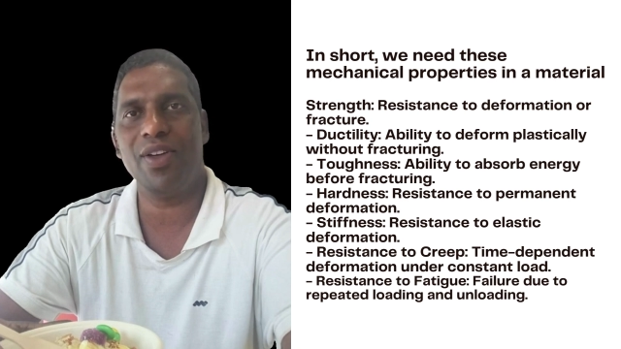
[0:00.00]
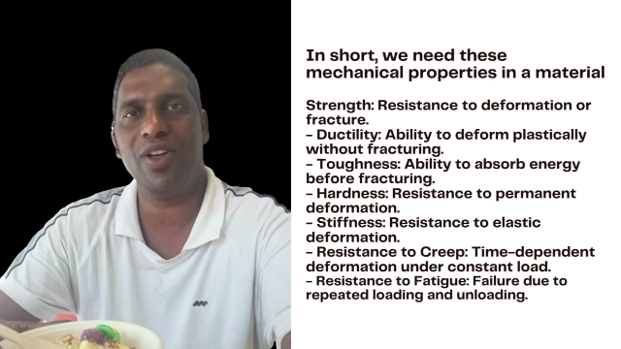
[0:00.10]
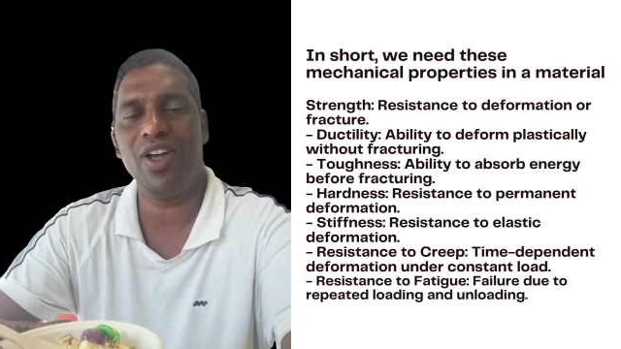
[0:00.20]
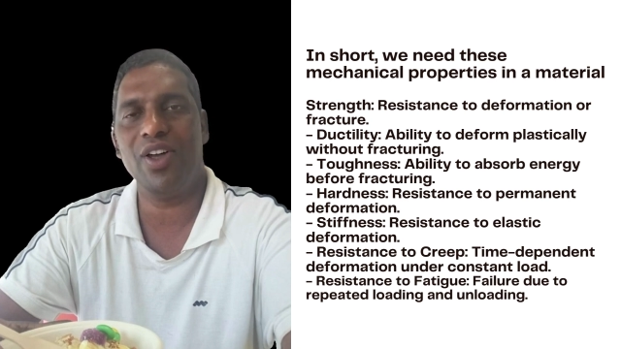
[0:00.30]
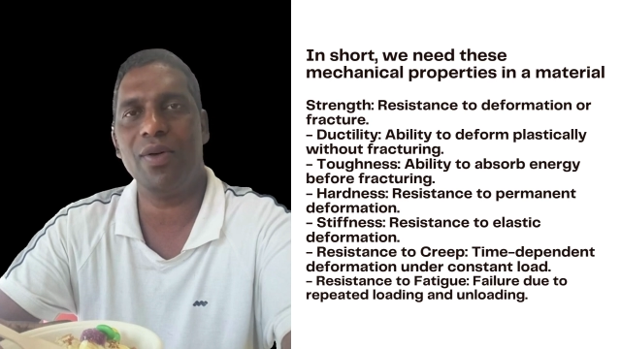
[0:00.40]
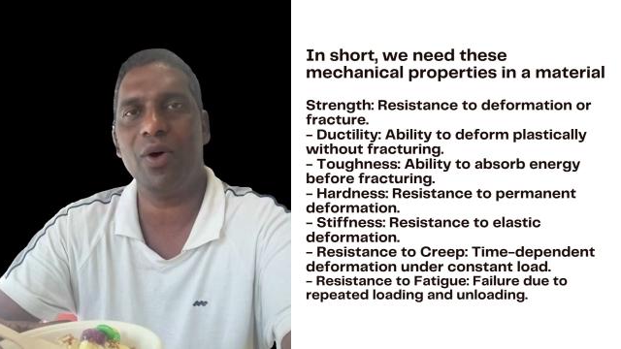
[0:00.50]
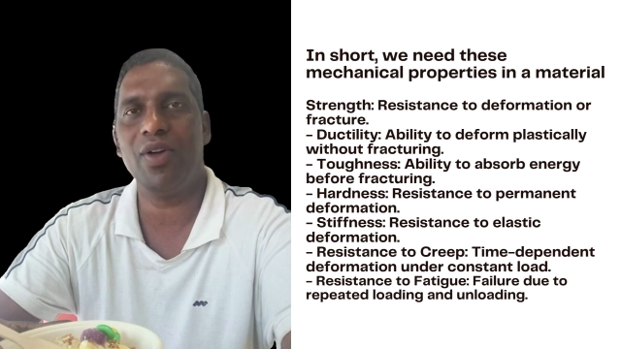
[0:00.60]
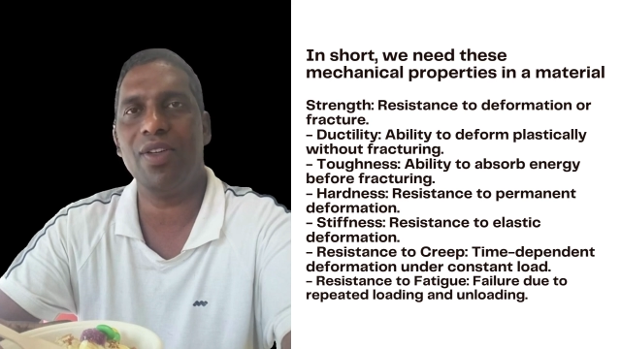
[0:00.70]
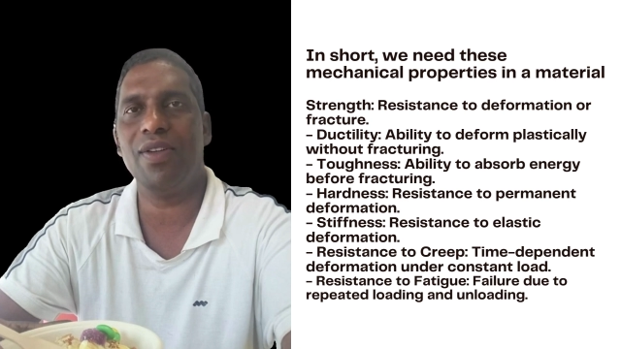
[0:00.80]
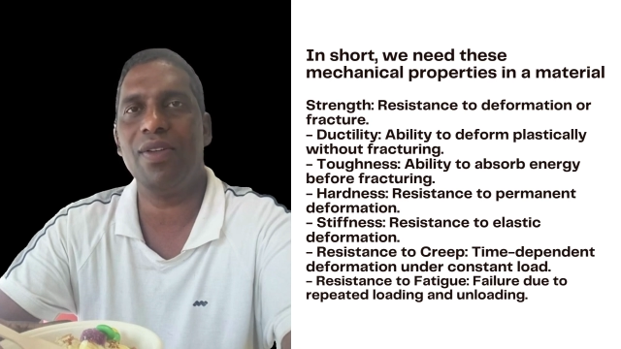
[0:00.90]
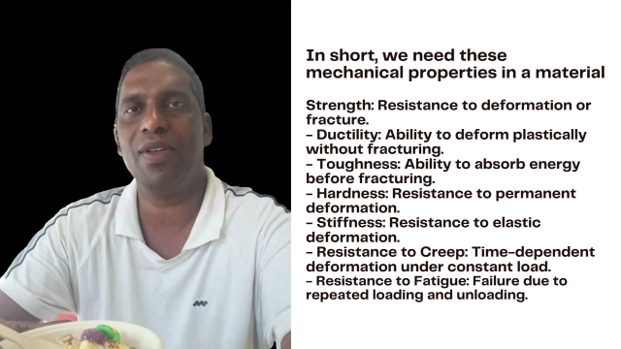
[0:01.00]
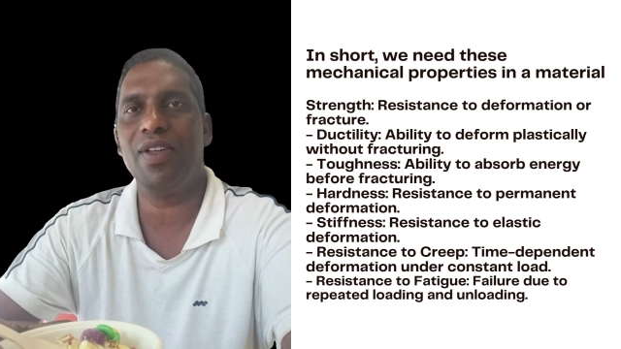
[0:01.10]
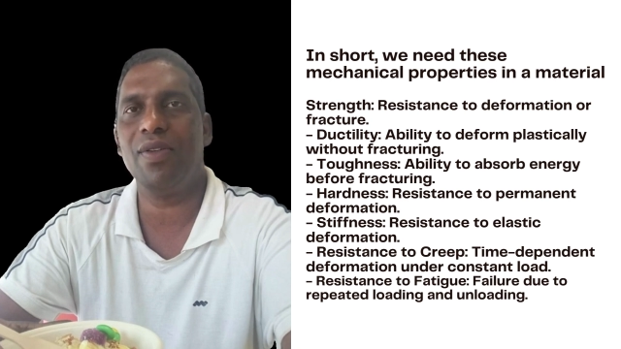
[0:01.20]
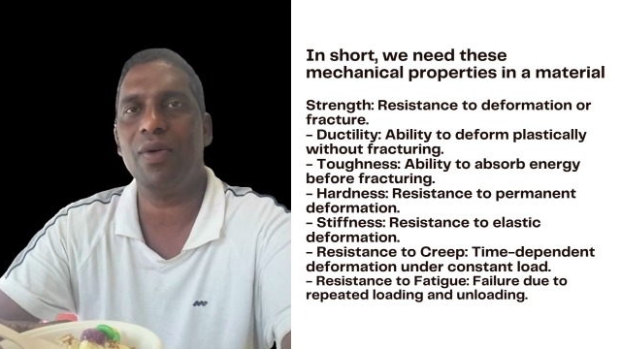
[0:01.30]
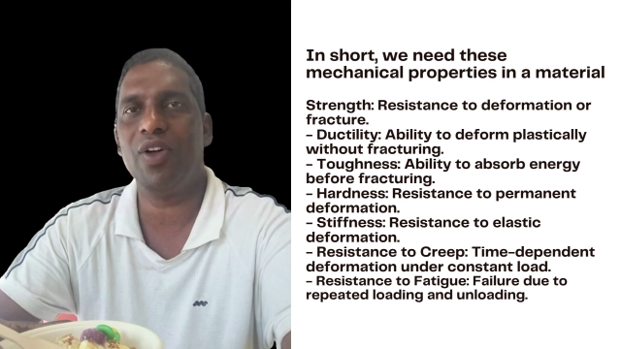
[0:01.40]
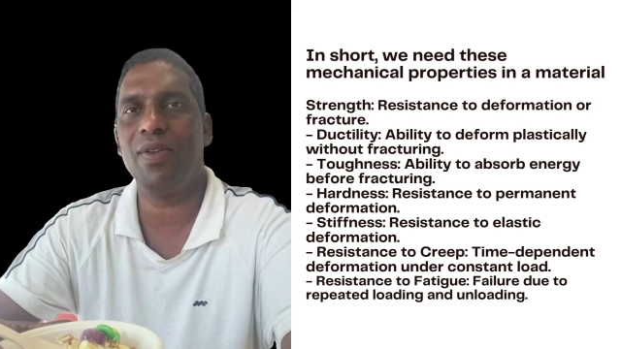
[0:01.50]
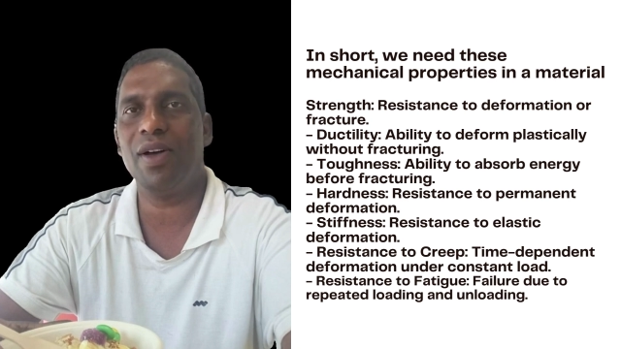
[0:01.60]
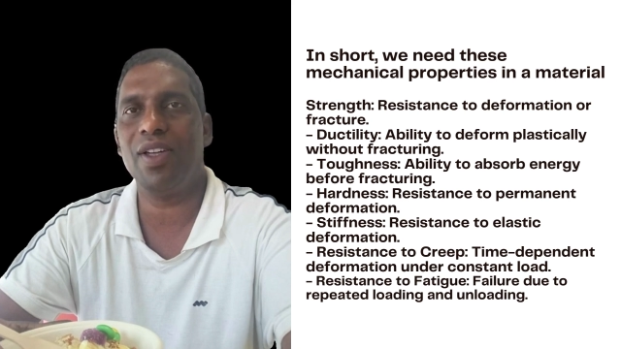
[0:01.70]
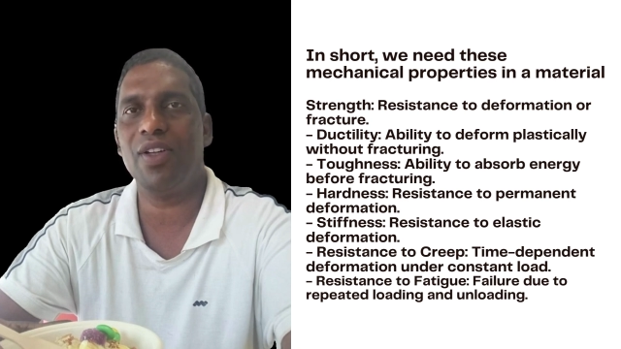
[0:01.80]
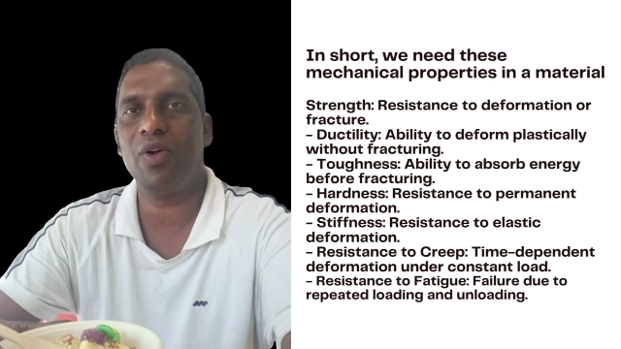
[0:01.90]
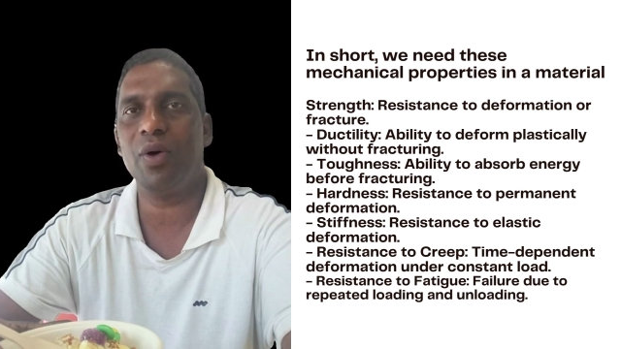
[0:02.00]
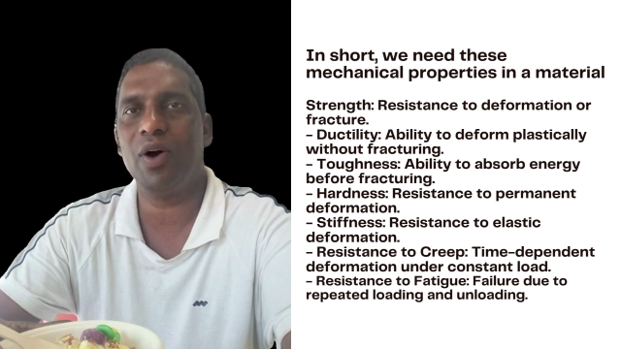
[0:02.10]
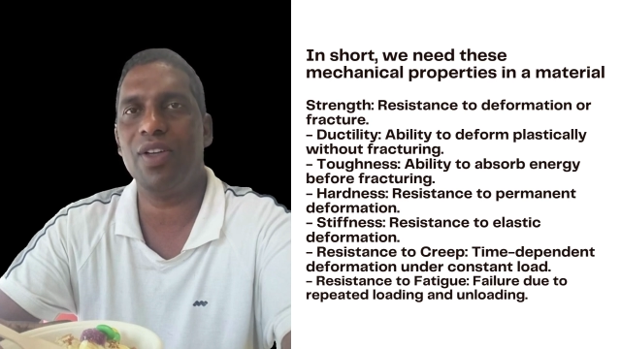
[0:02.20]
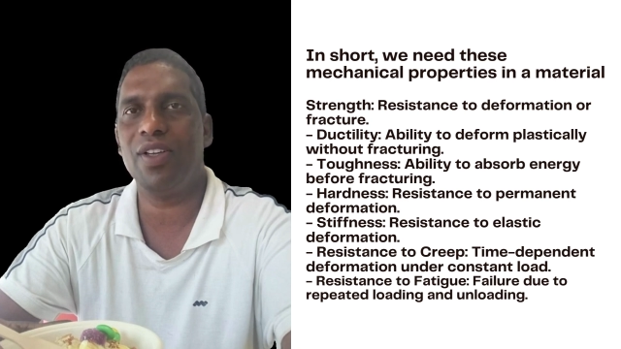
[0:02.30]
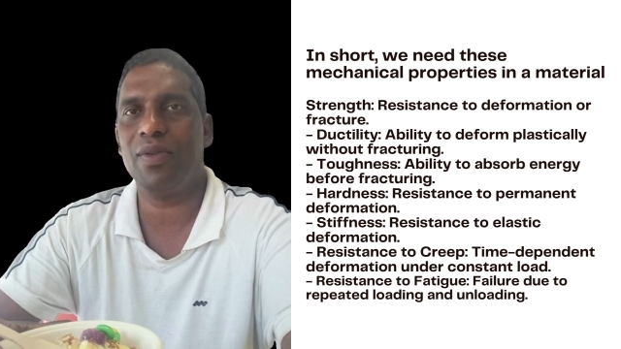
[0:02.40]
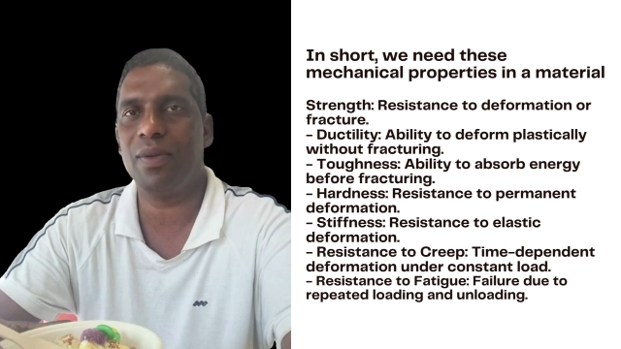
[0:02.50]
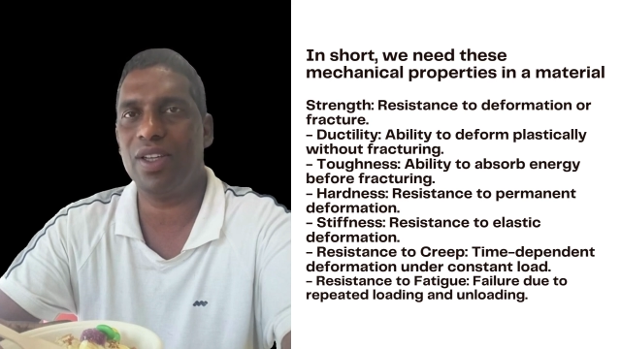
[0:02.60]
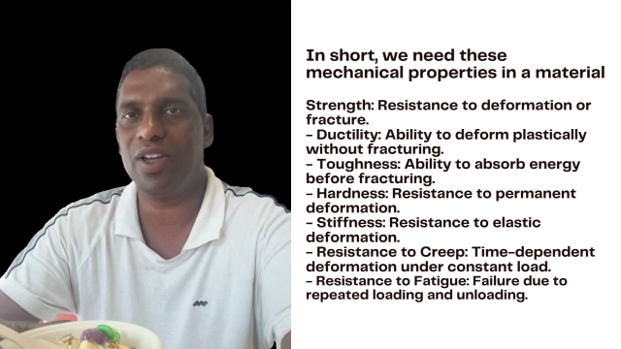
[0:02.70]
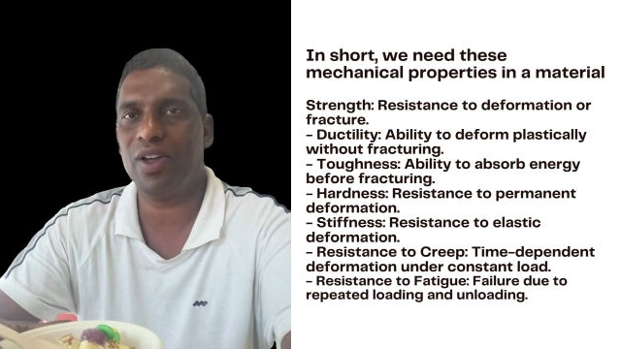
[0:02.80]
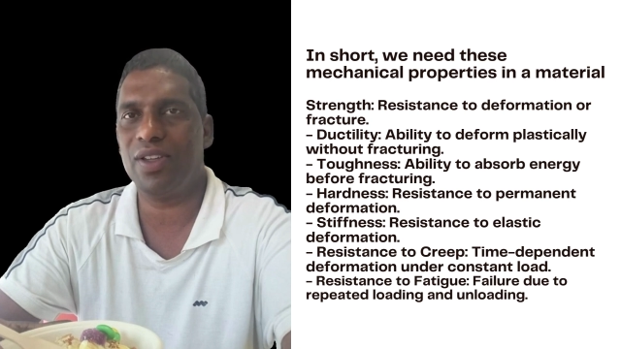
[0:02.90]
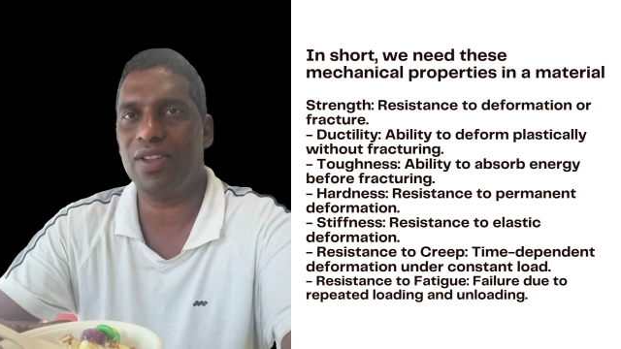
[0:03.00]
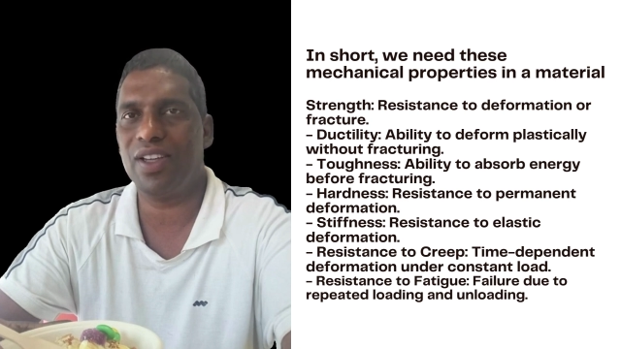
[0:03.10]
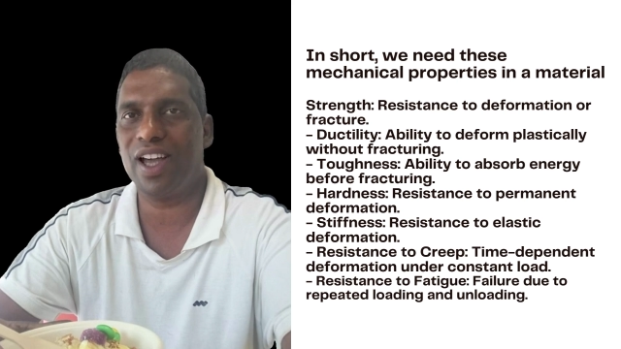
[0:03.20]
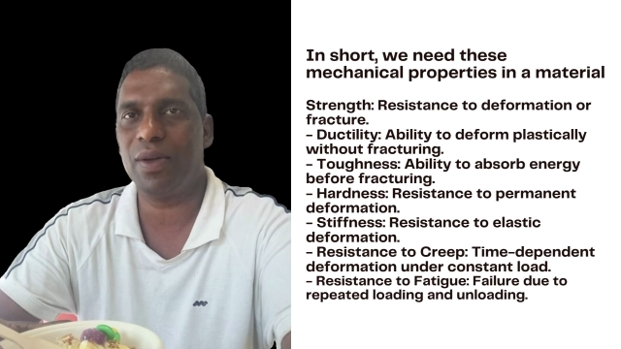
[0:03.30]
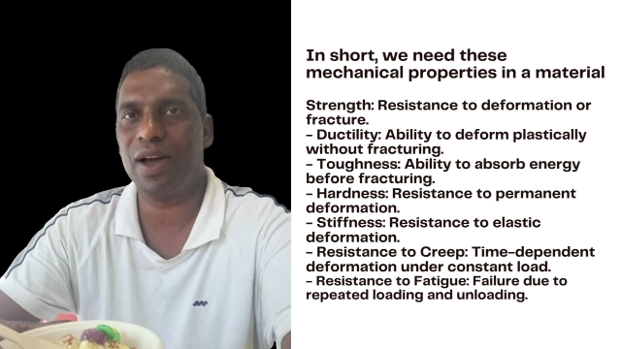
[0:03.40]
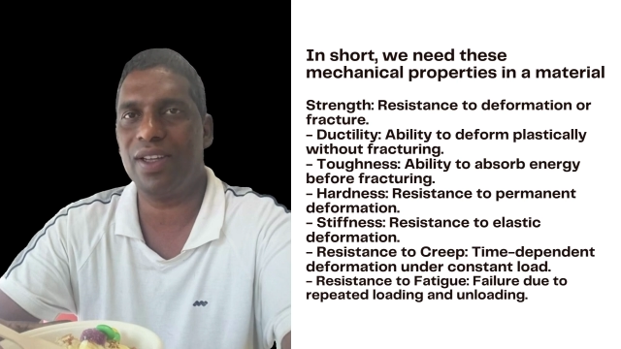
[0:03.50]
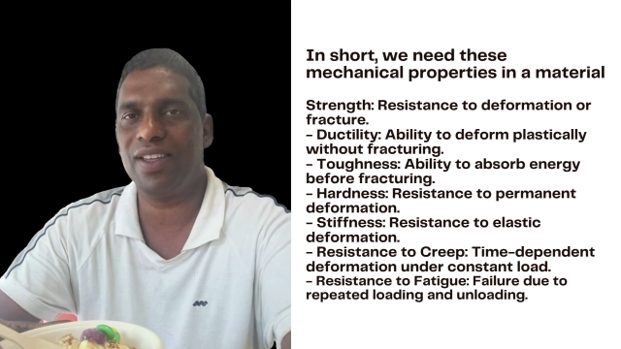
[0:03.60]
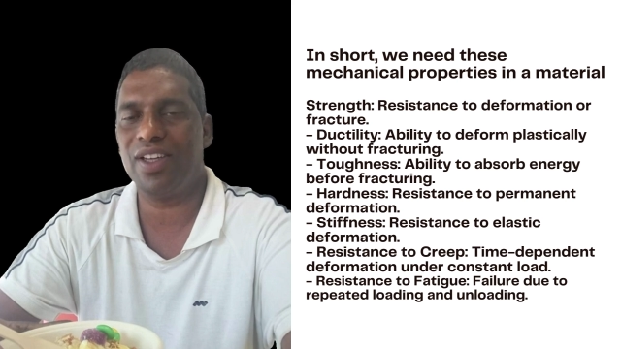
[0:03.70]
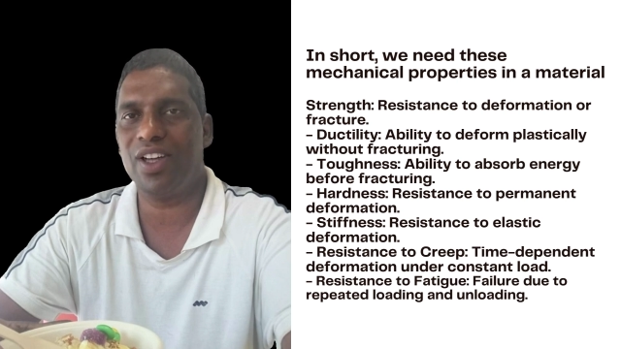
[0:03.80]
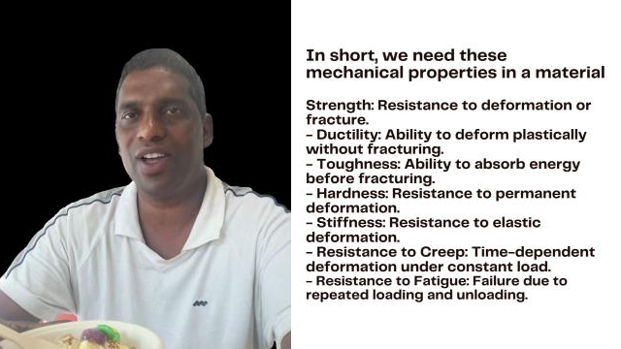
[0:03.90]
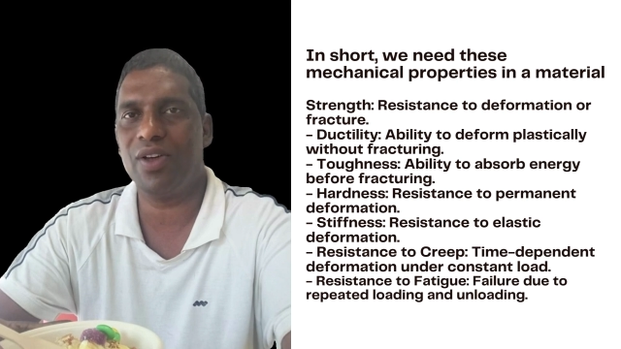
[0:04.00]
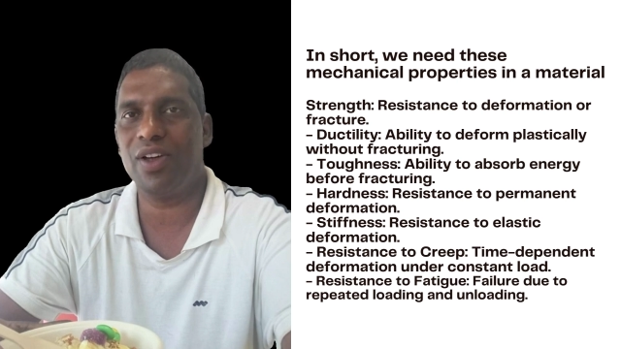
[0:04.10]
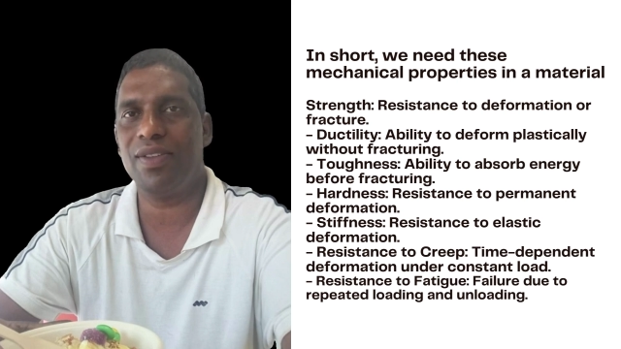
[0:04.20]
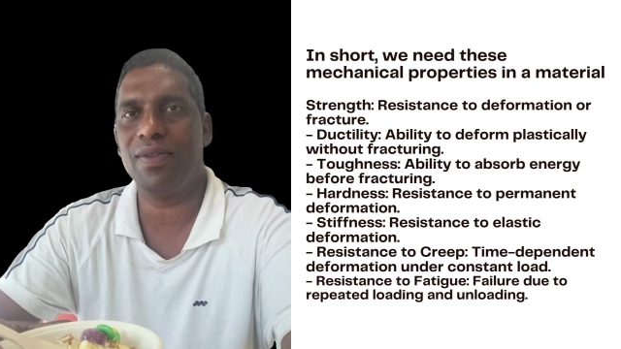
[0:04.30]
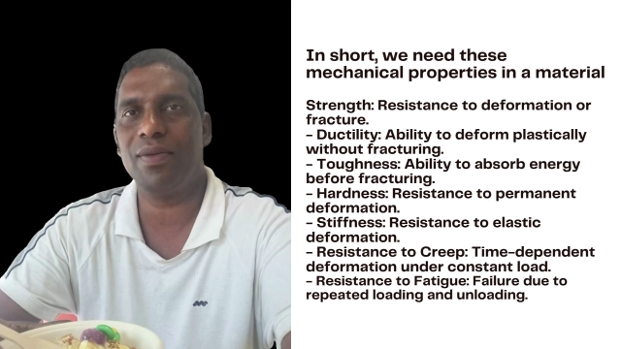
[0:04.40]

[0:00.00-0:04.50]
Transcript: Shear force, this force makes two parts of a material slide past each other.